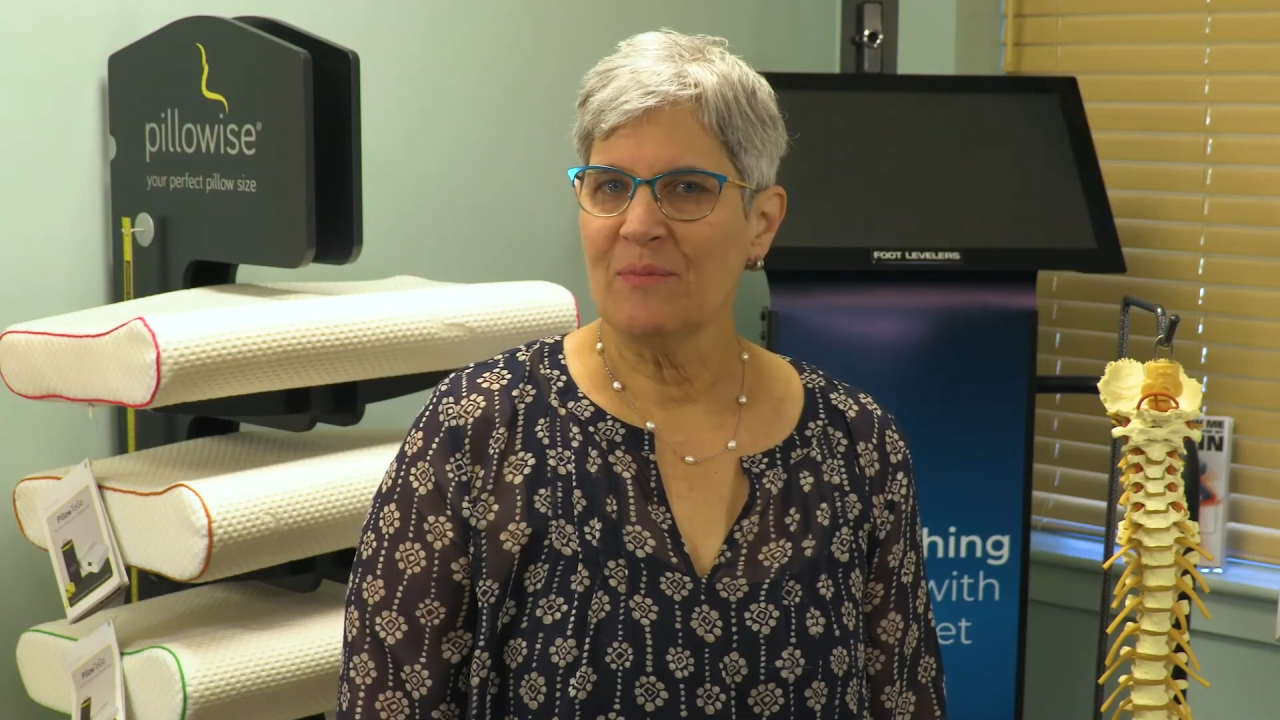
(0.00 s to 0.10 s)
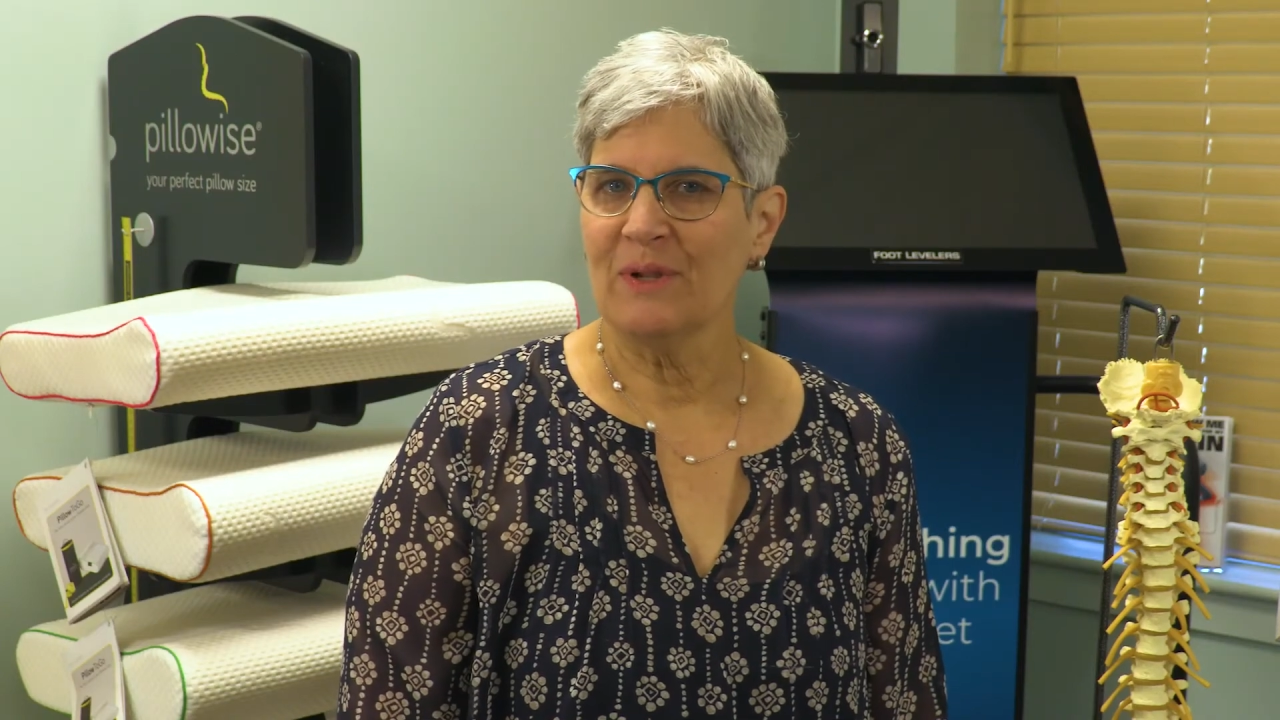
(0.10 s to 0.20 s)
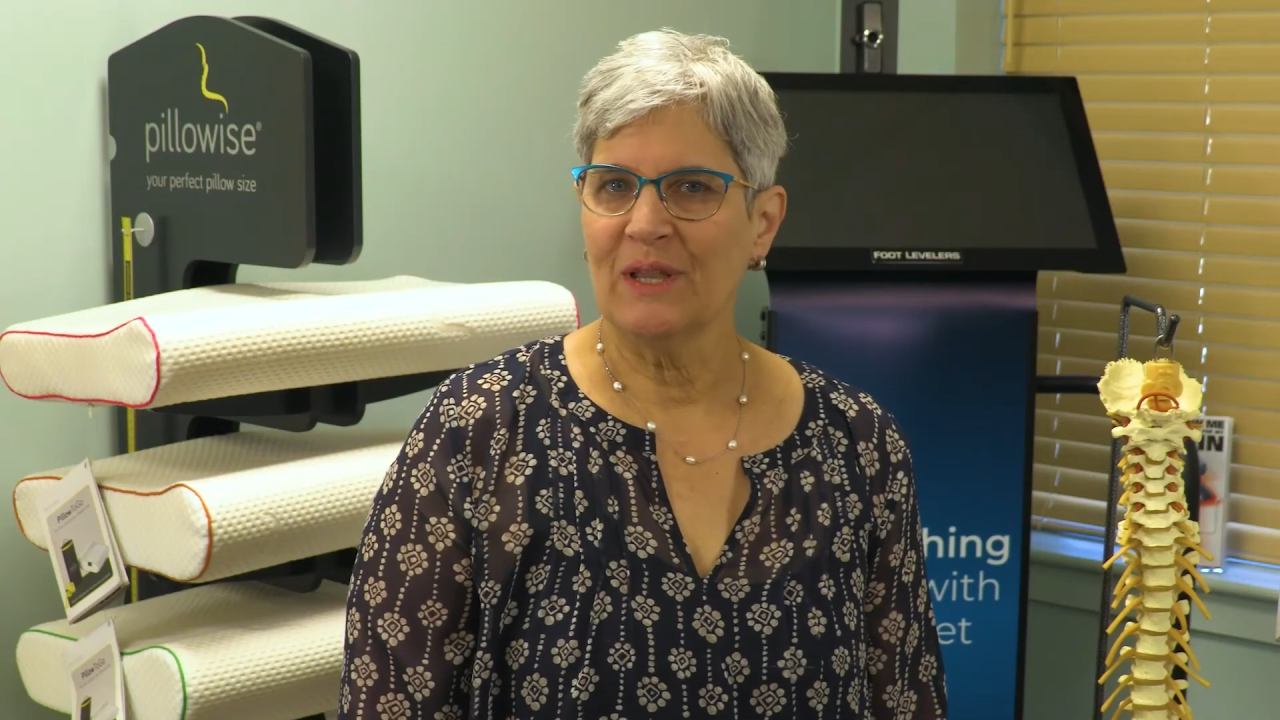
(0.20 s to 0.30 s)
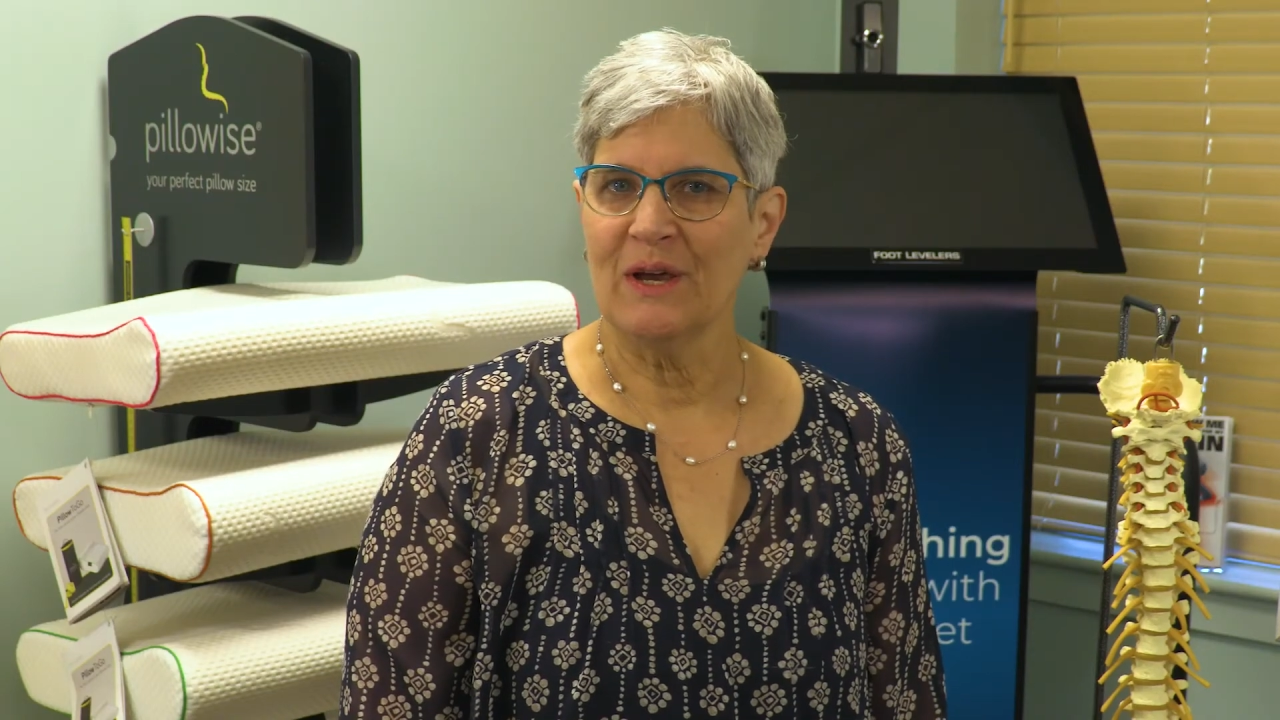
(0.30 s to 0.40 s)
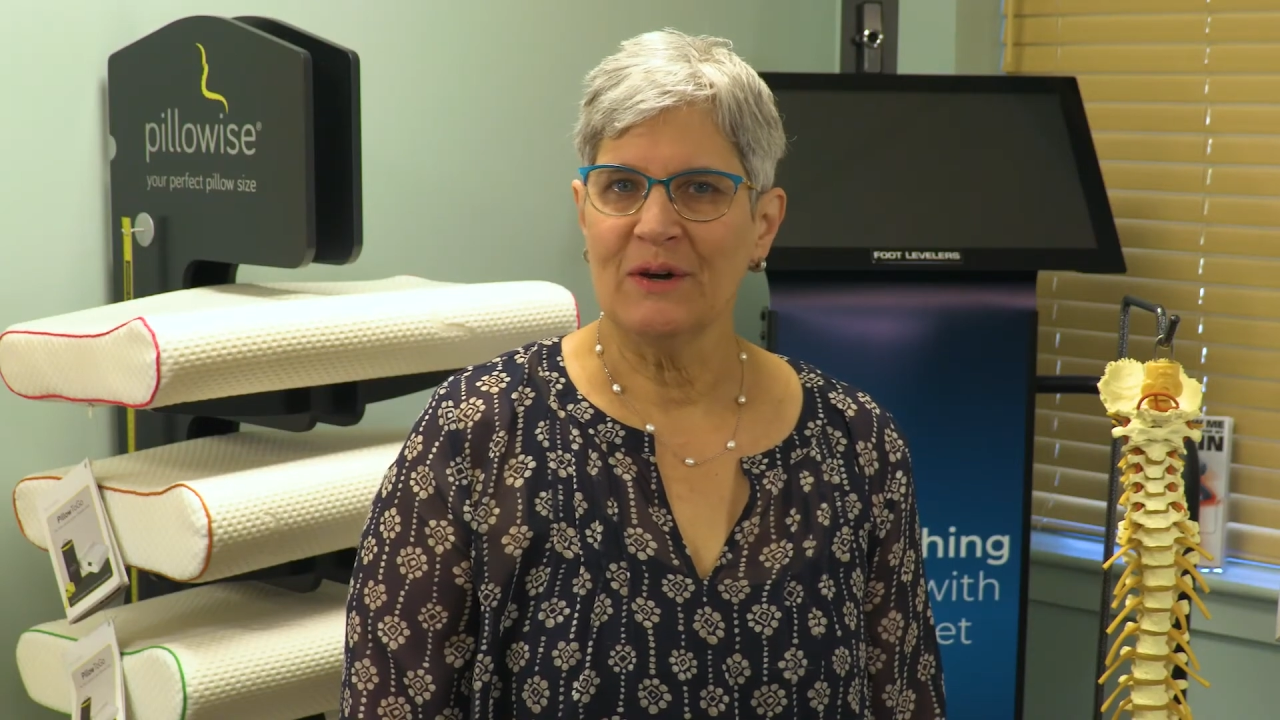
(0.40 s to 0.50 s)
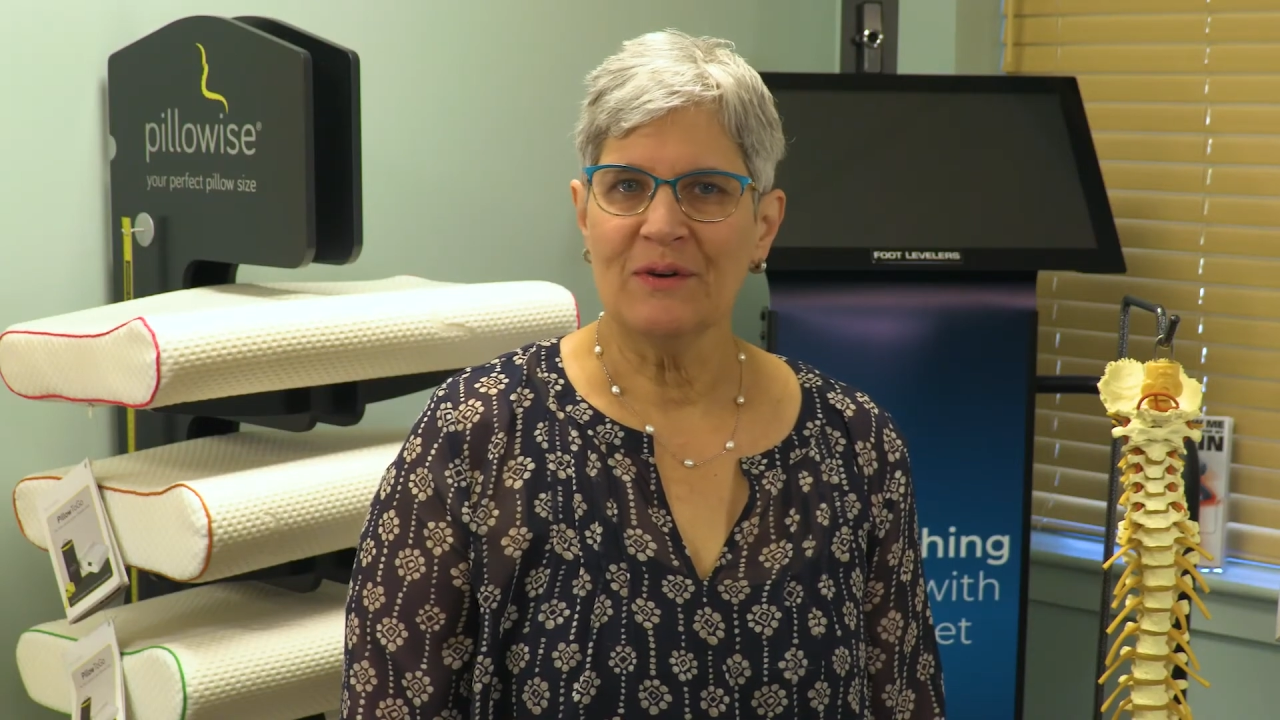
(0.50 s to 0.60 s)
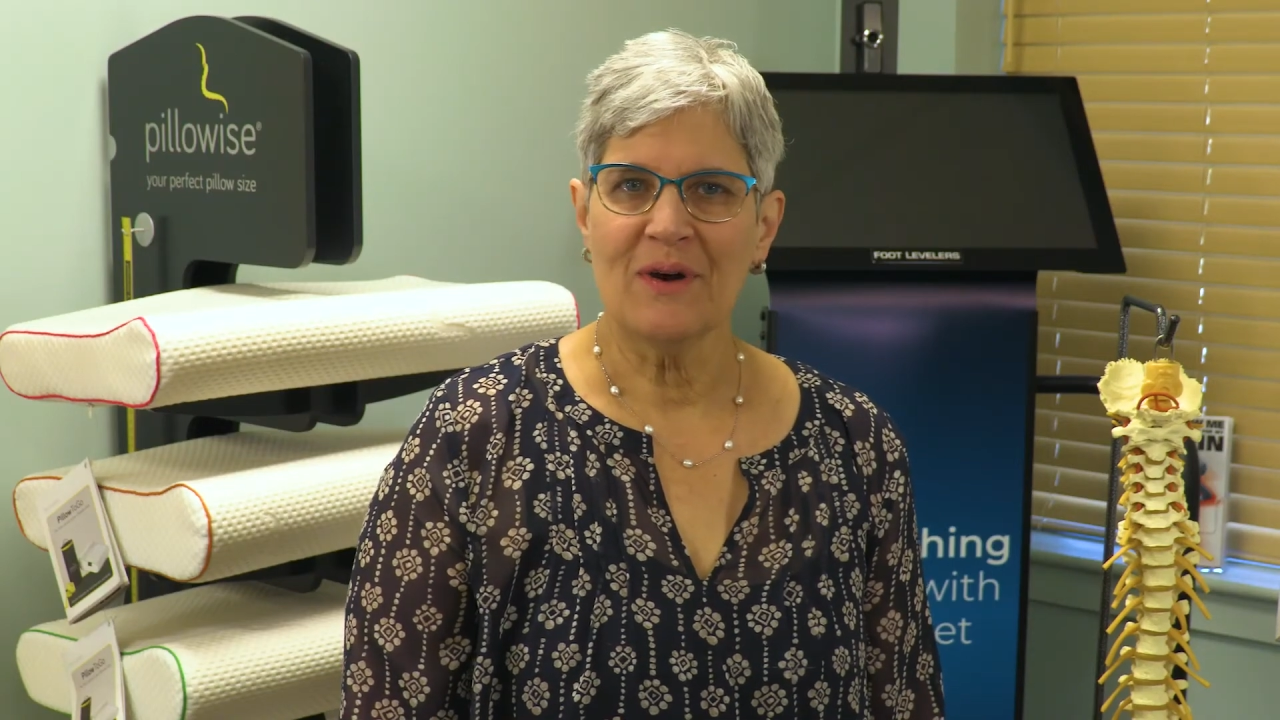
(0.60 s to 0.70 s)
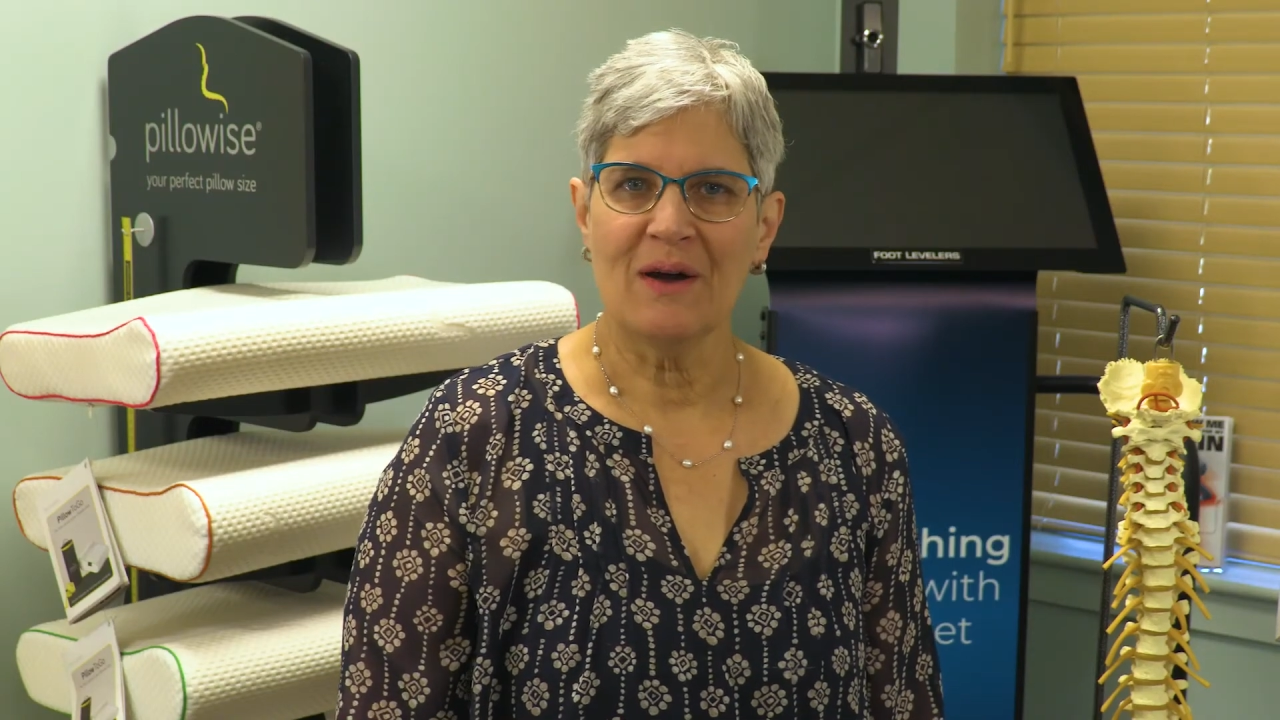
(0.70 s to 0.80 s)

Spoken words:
below,